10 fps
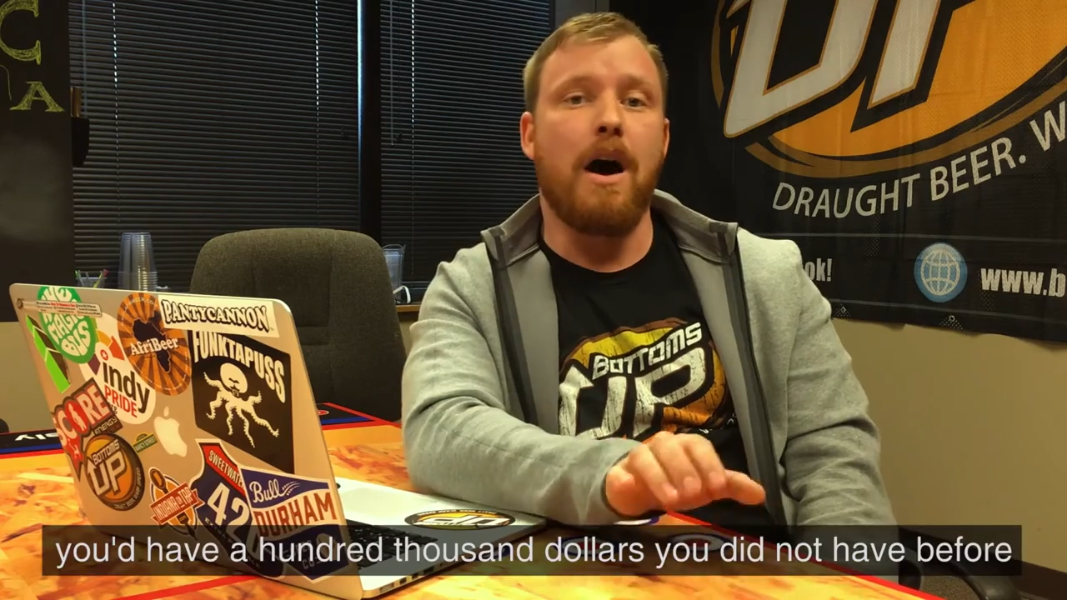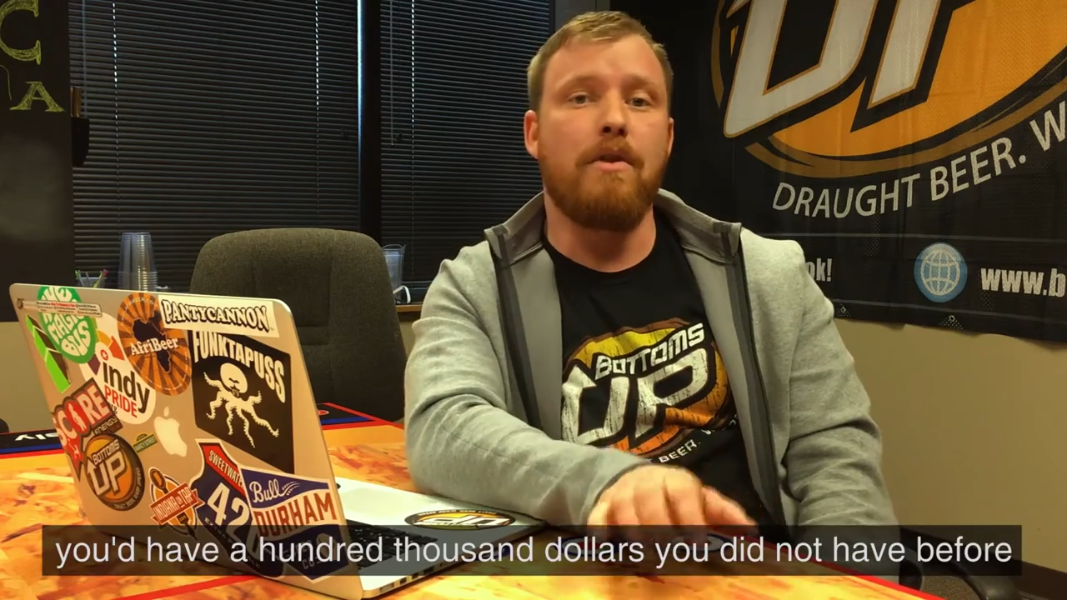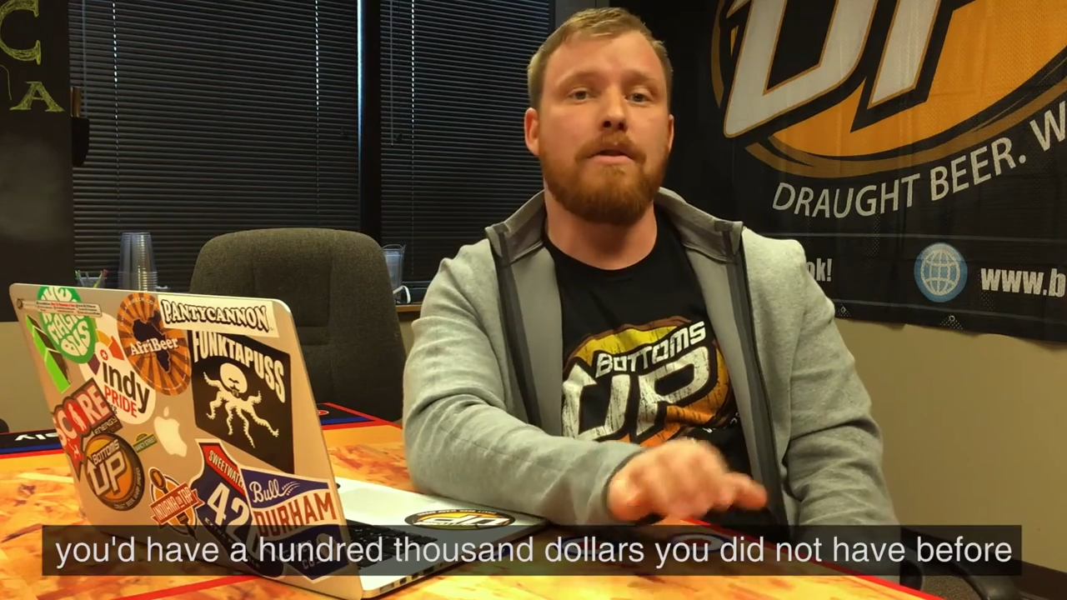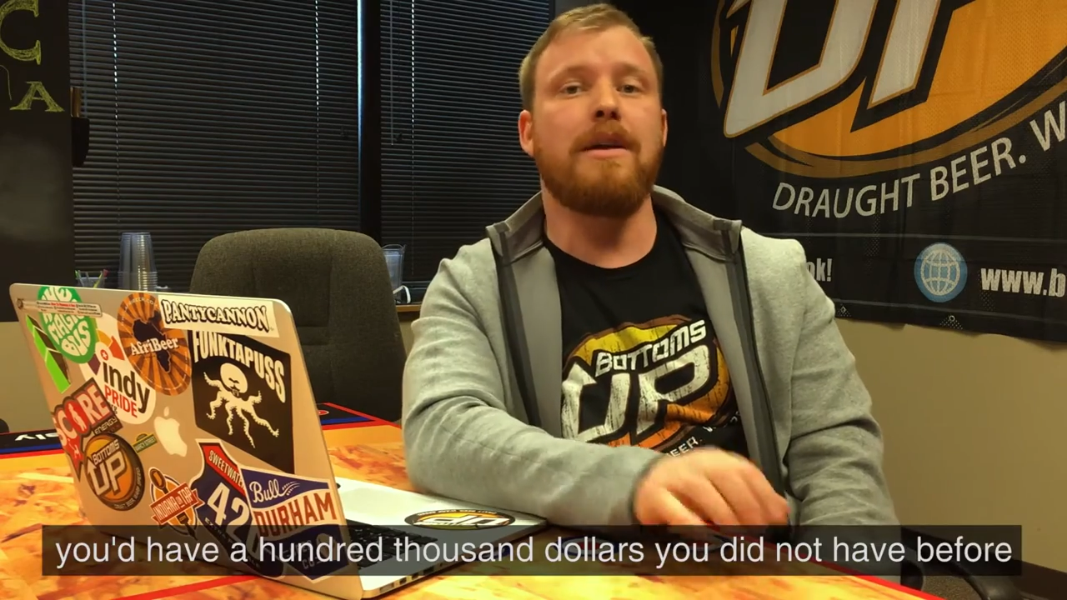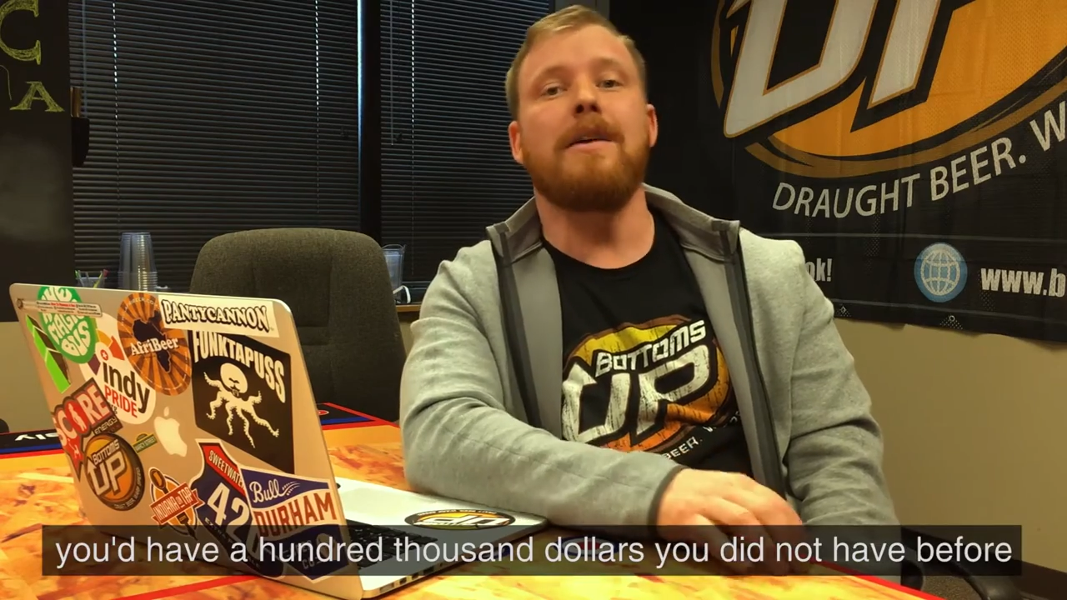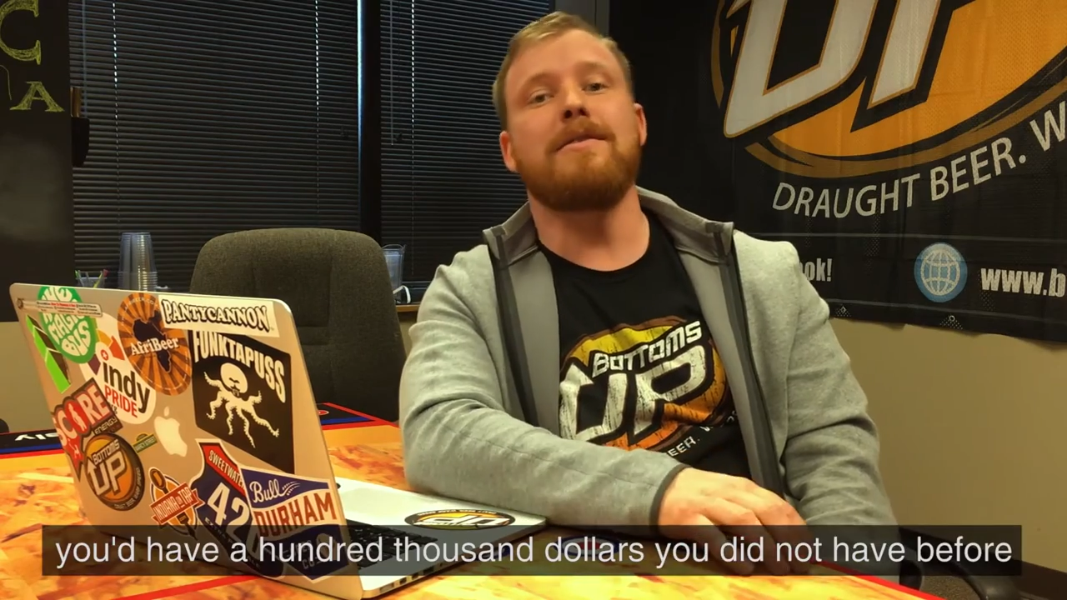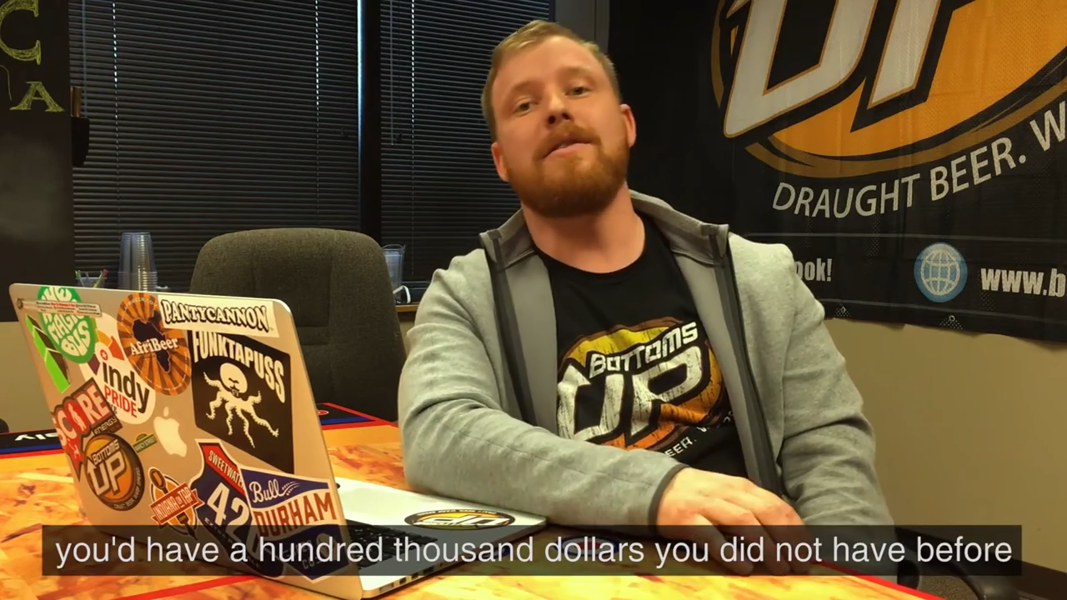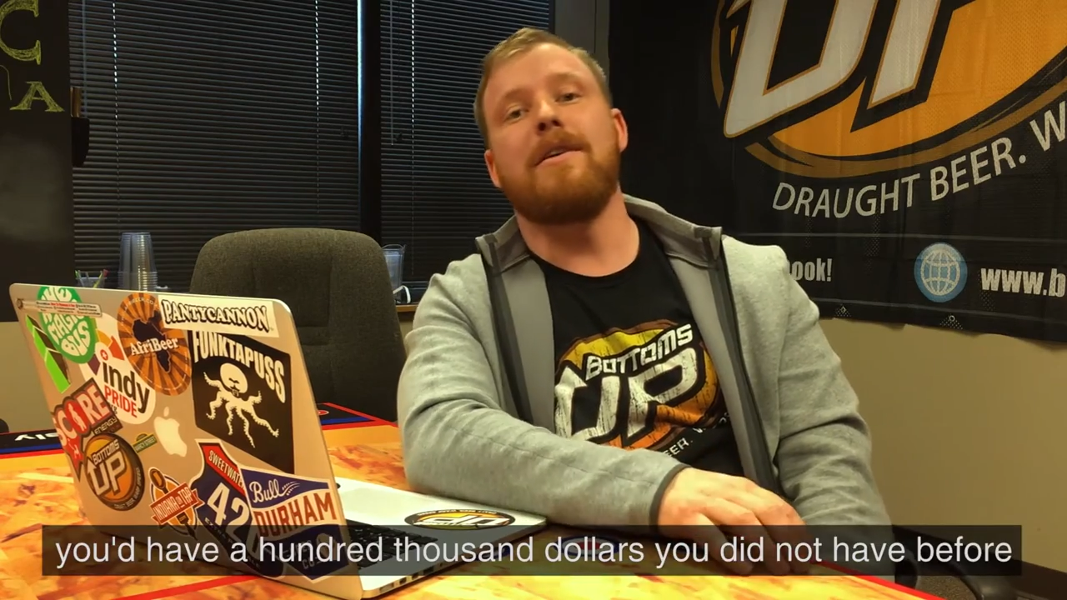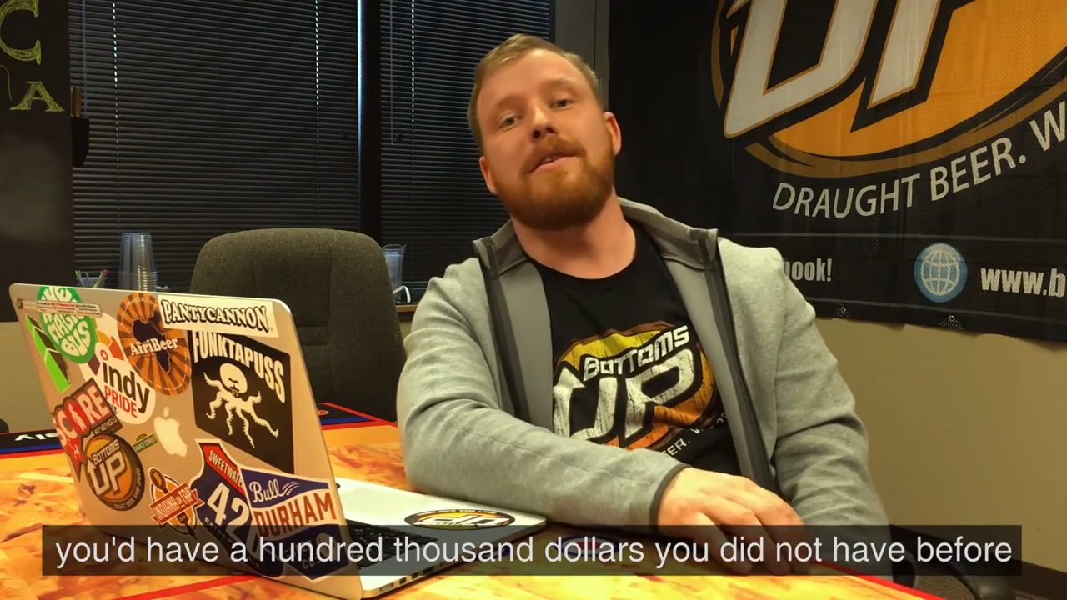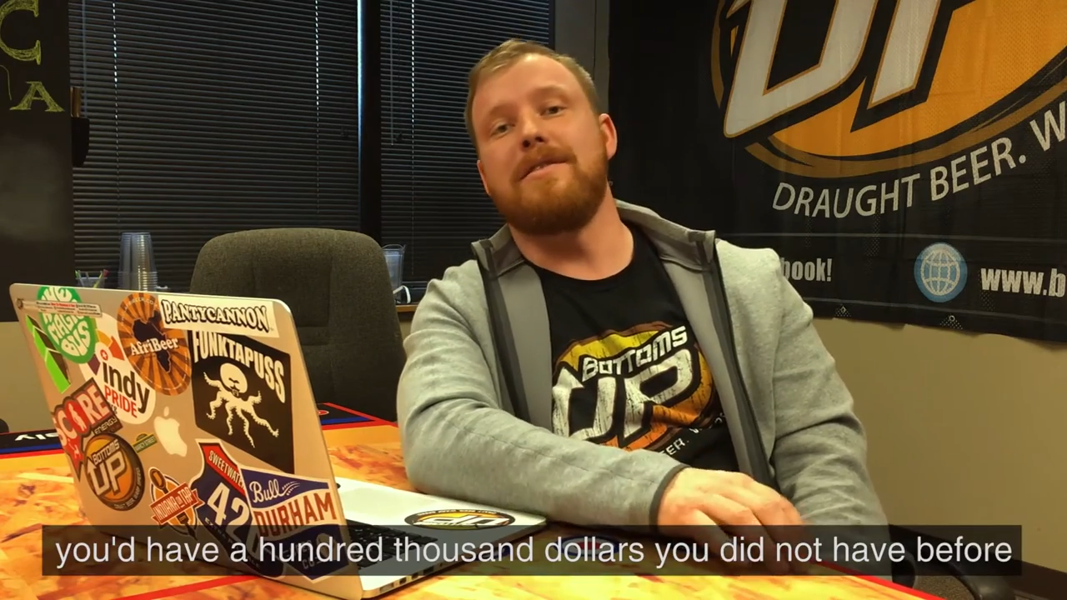
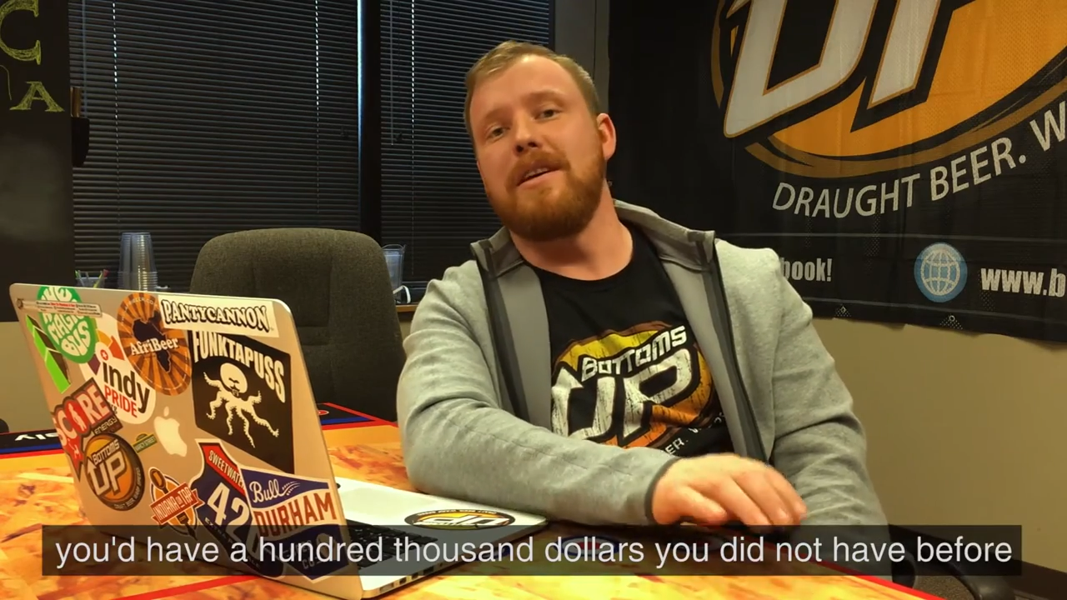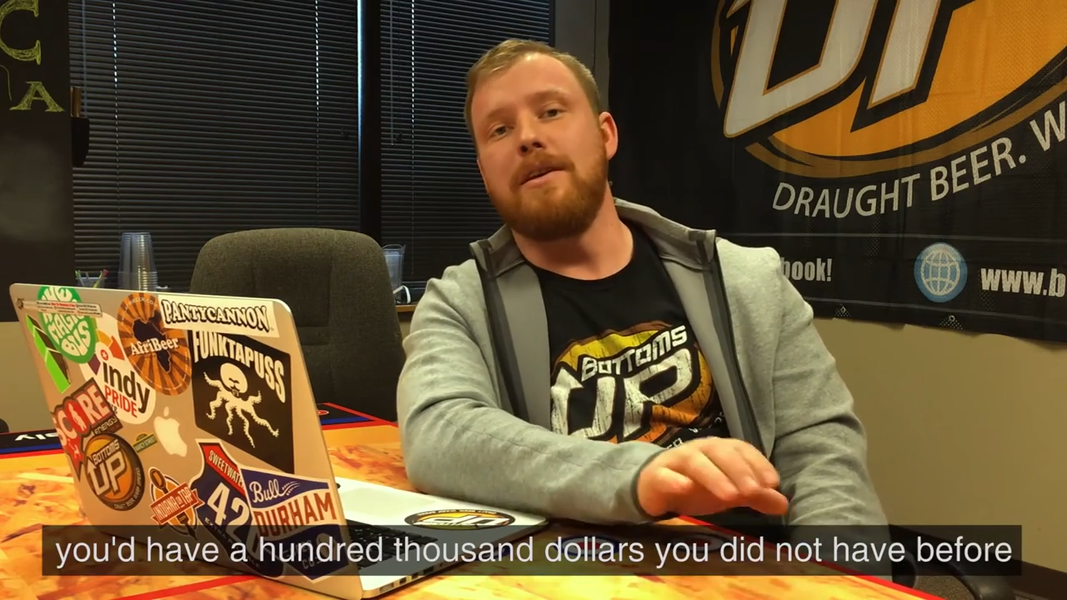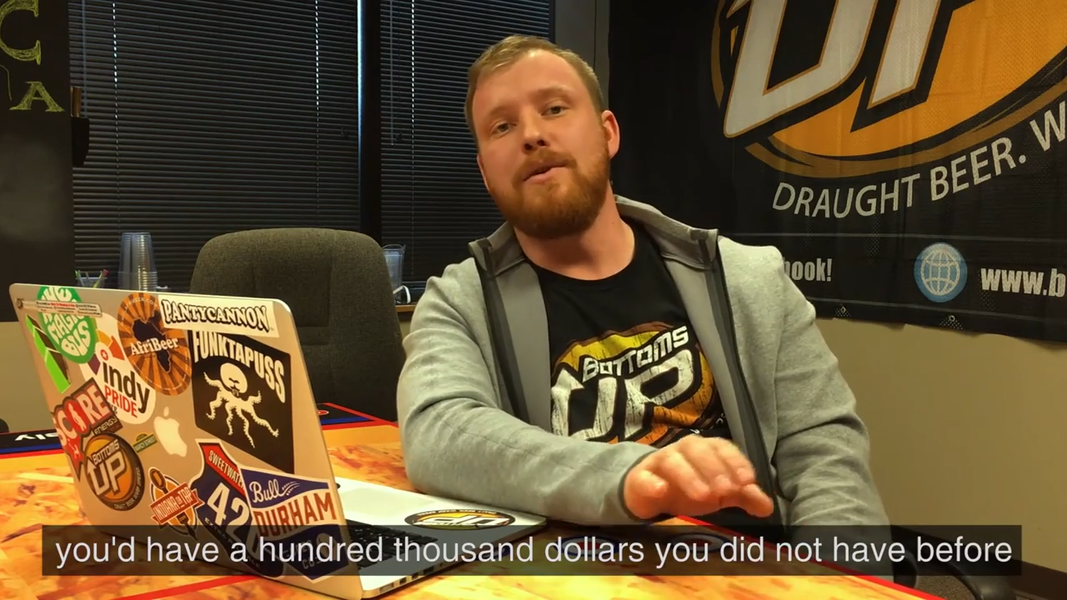$100,000 that